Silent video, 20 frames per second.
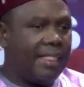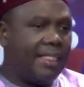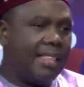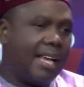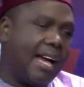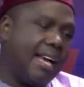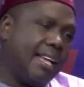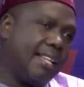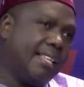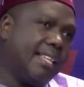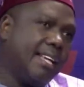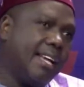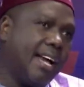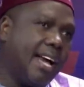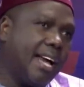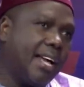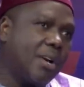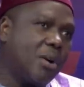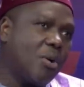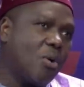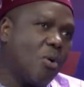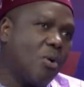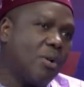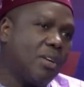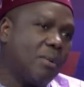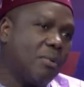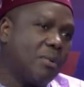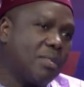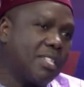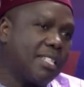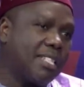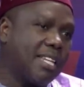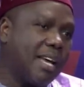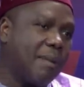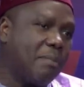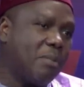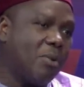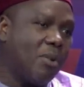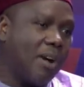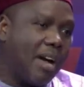And I, th I think I recall there was a
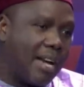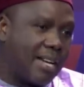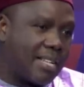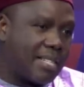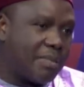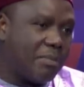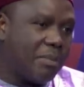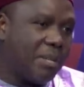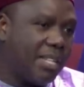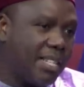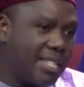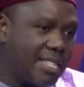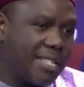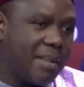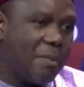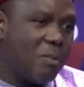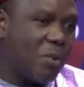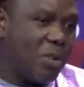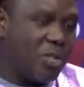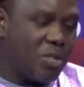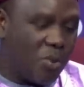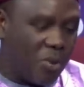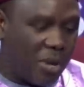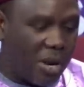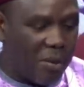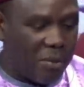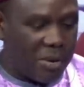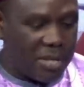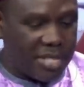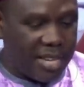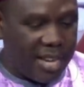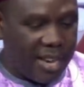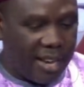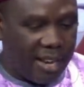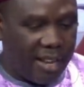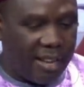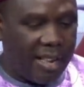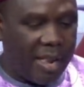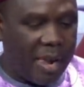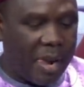time you asked me the same question when I was
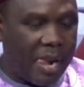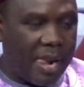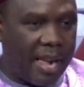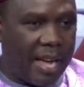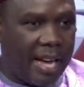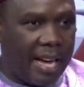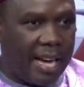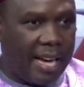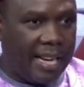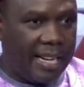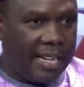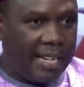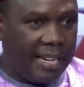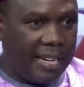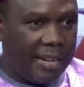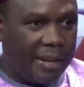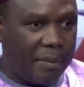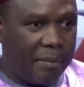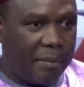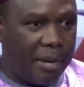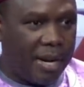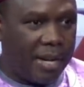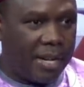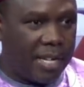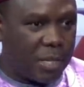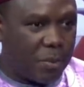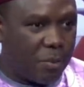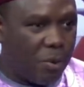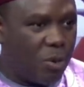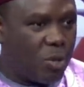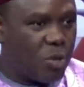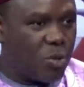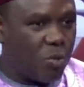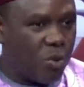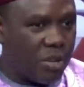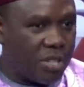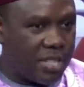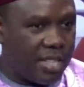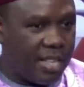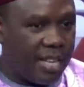here and uh, my response
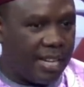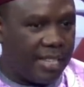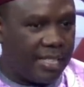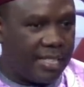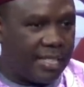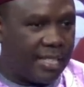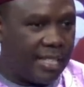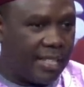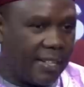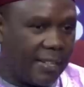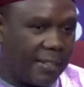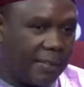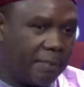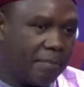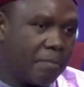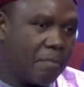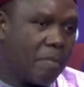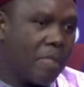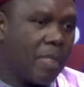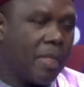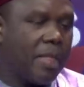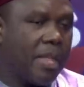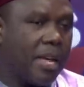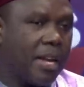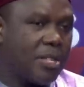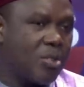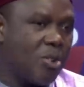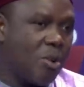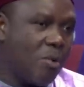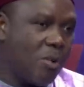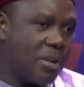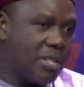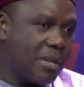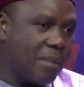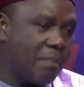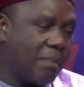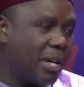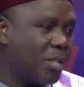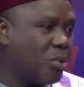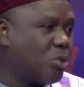was that uh, there is always
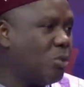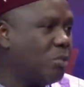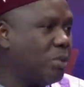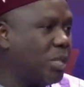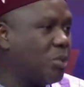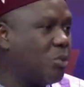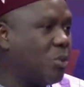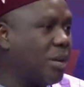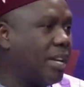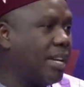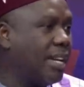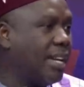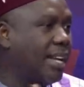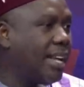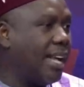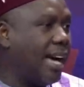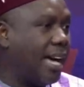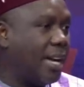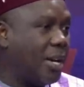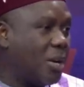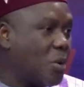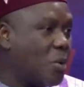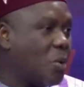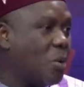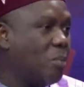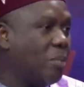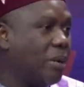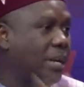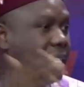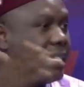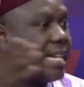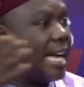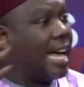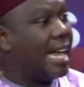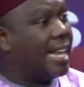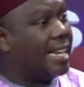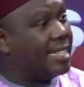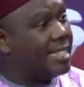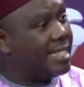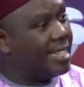a battle between an incumbent
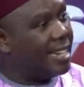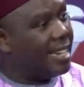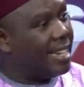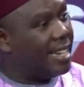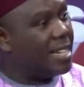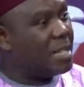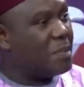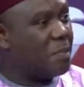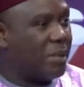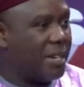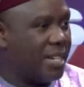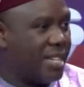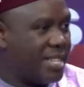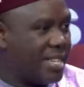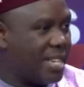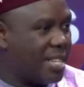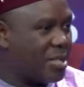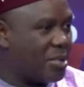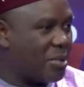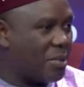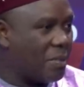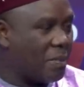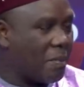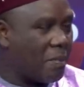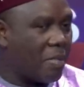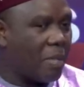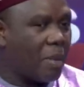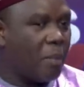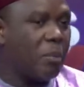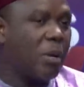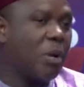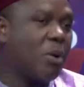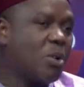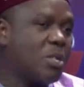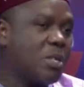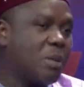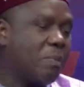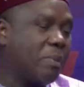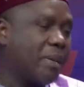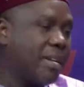and his predecessor,
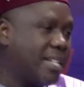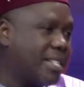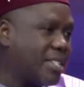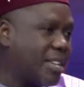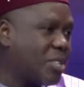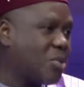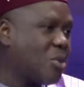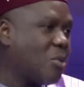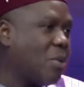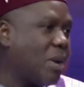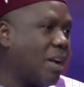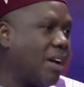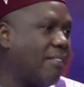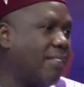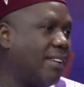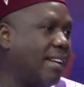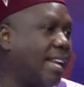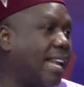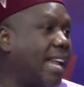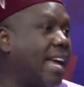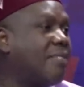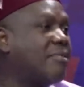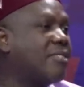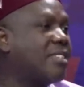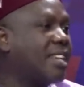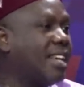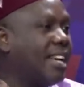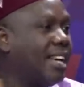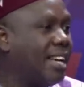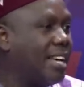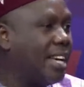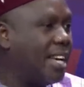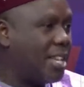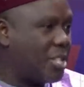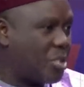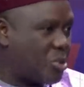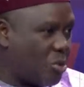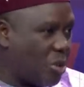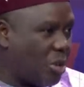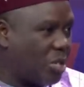because the predecessor would have left
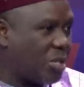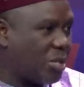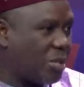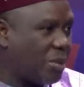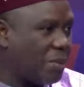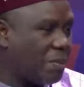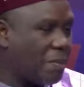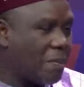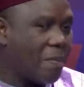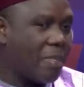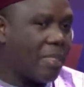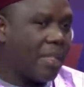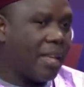a structure,